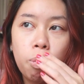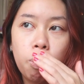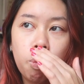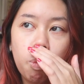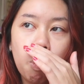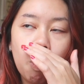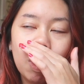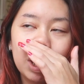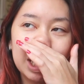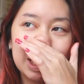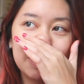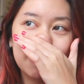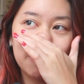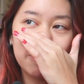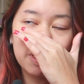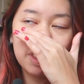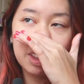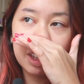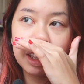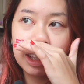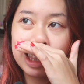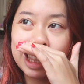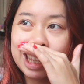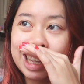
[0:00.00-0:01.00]
one of
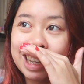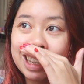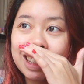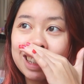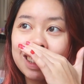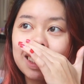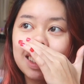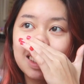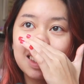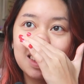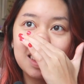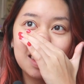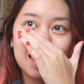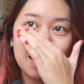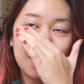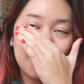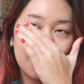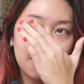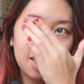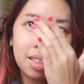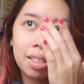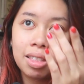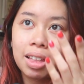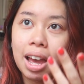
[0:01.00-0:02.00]
the things
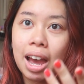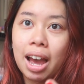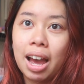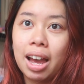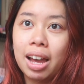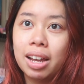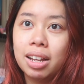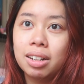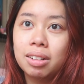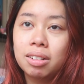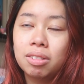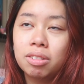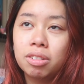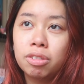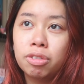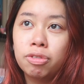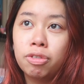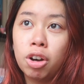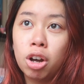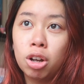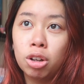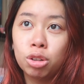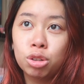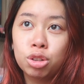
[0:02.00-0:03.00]
that
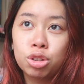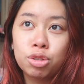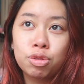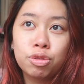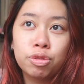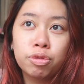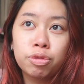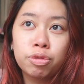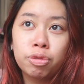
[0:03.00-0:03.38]
falls